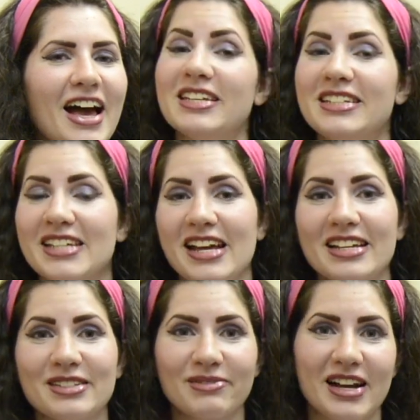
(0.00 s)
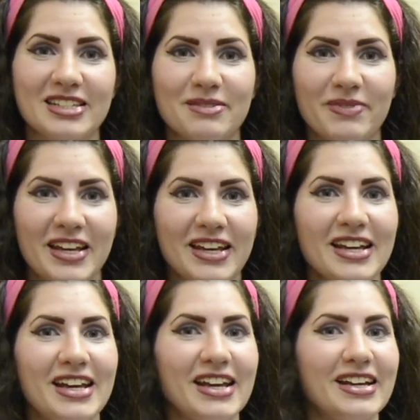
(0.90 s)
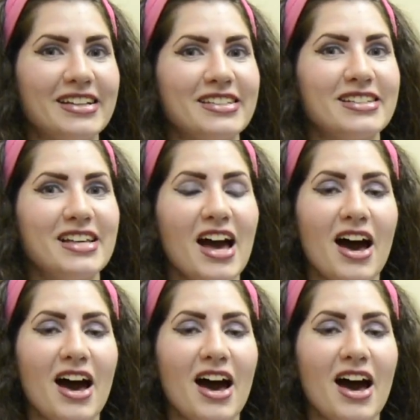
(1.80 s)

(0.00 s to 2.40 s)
Today's recipe is